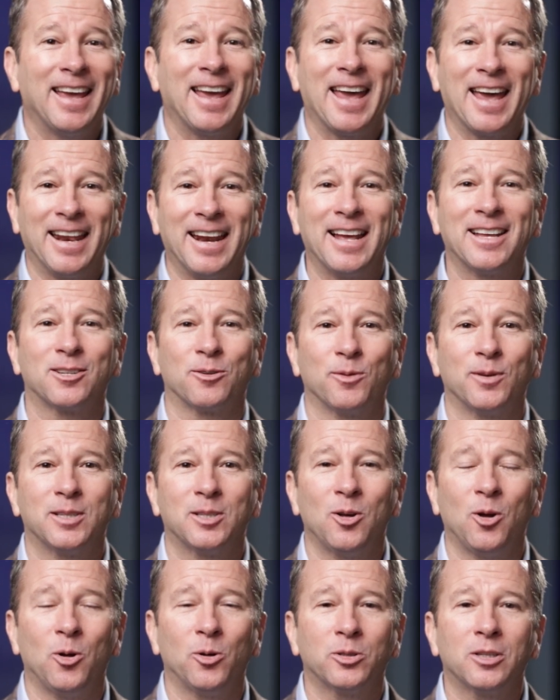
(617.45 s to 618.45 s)
And as a
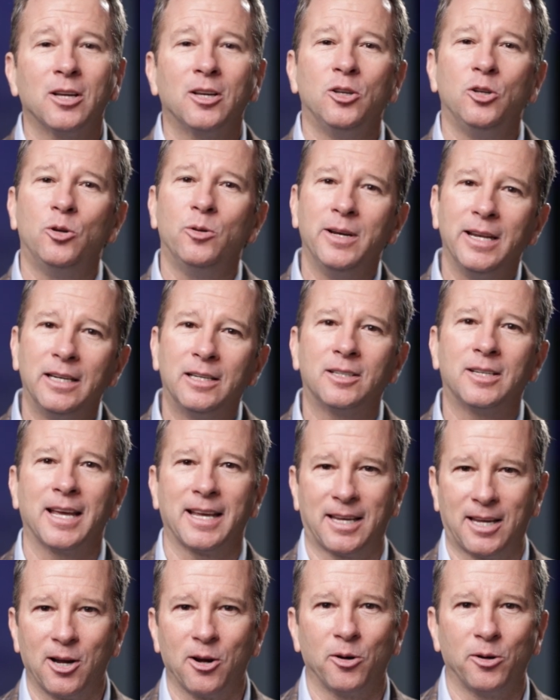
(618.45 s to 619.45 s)
result, you need to
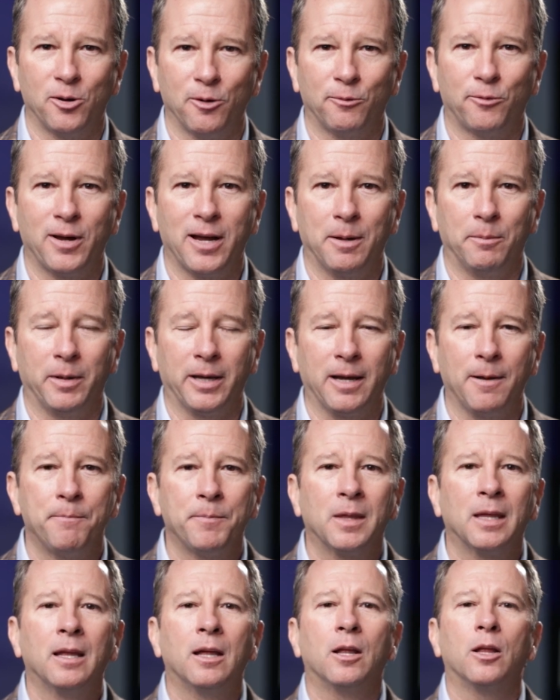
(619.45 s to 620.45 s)
take care of your family.
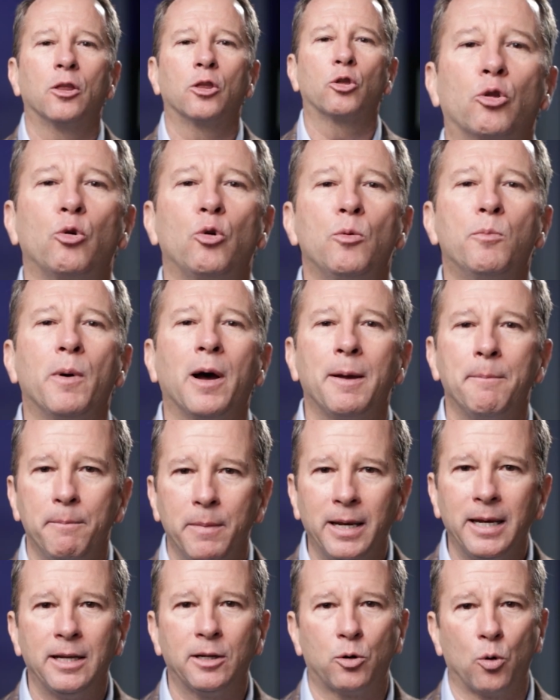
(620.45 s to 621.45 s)
Through my
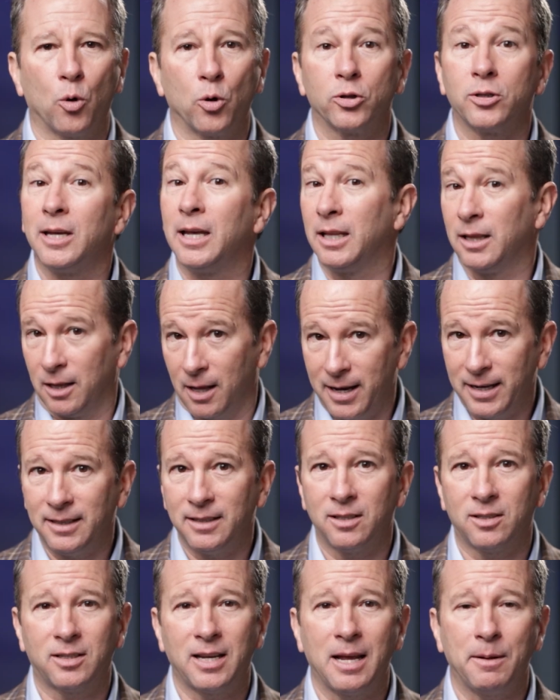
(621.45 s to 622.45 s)
mini course,
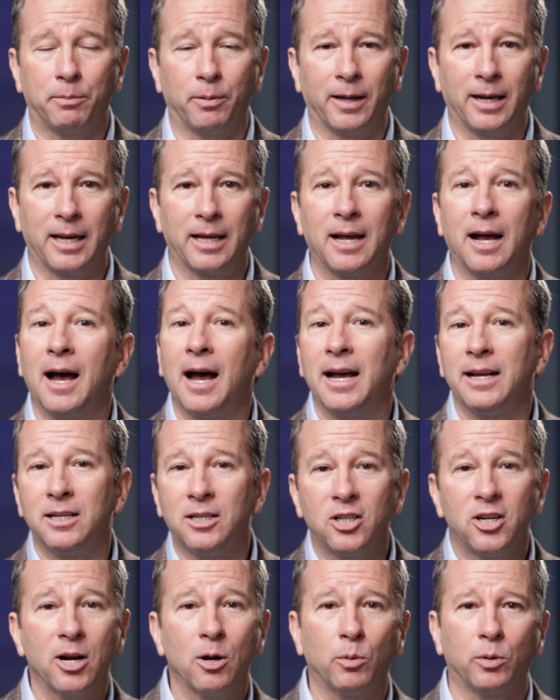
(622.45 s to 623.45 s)
Enlightened Estate Planning, I
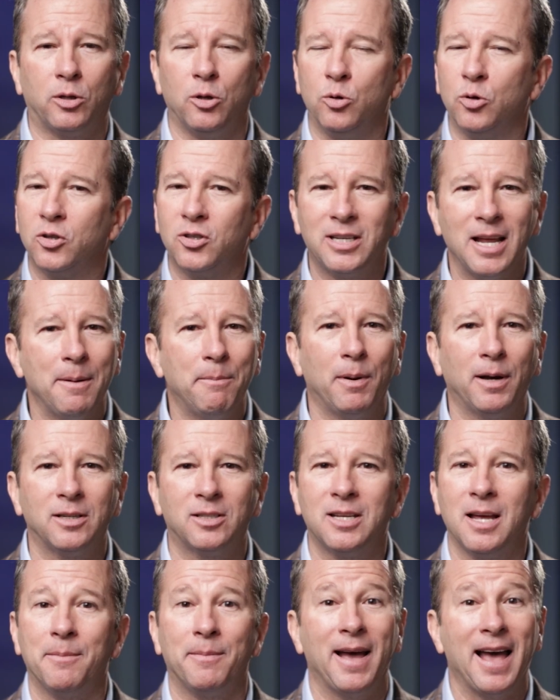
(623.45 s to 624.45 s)
share with you step by
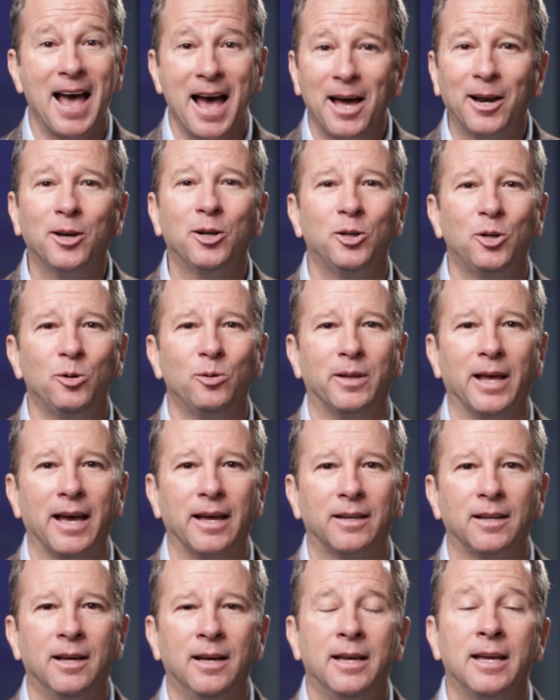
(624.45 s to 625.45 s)
step how to do
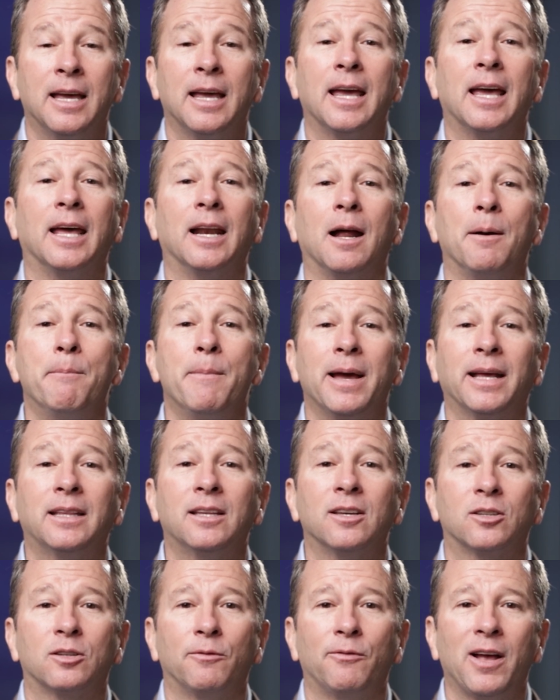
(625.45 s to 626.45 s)
that. And I make
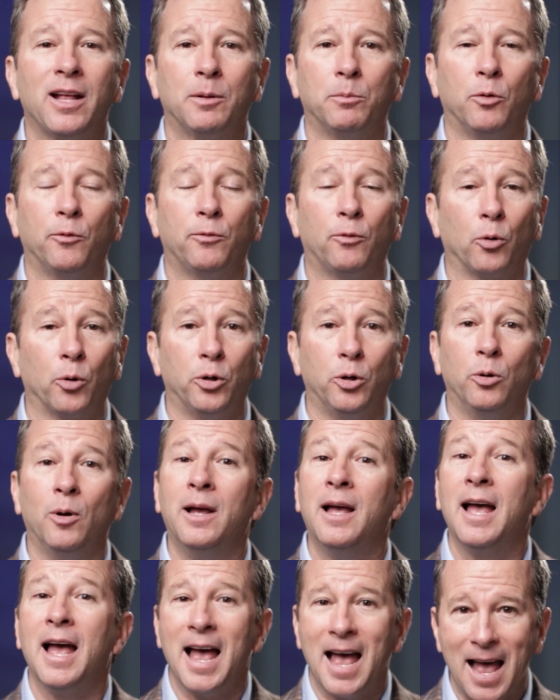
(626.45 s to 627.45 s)
this available for you
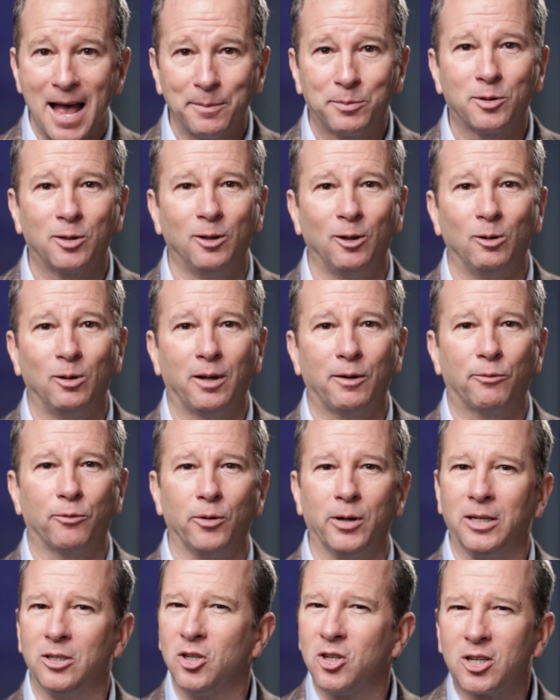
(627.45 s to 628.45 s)
absolutely
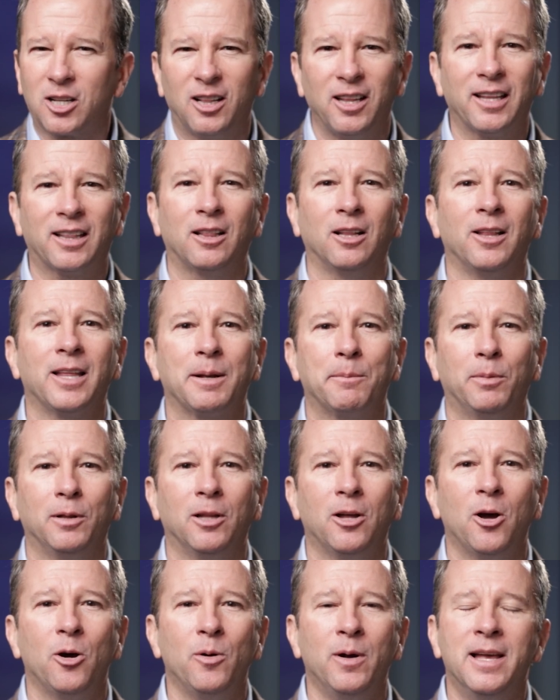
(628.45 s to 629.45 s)
free. Just click the link
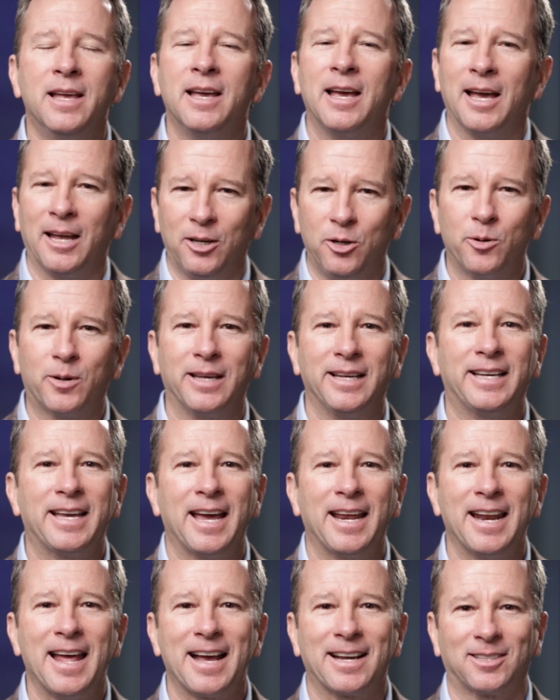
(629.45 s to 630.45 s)
below and you can
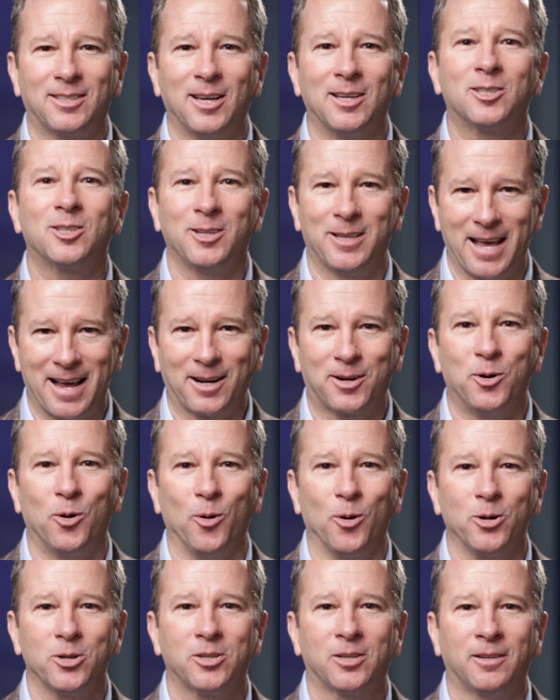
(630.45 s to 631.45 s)
gain access to that
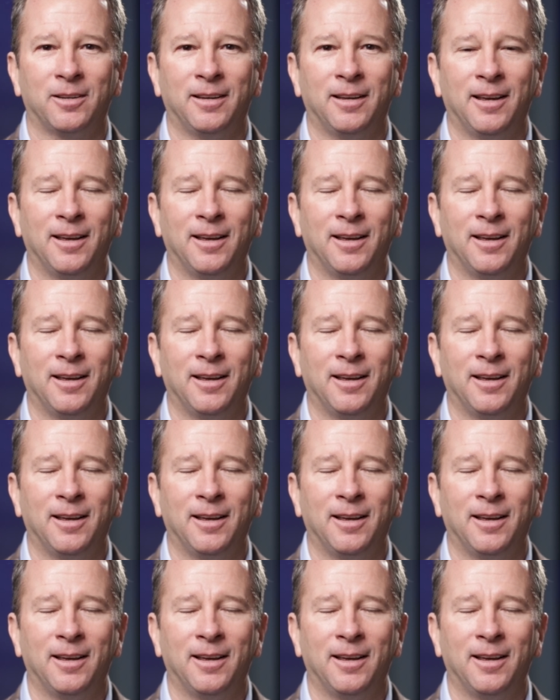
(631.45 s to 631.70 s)
course.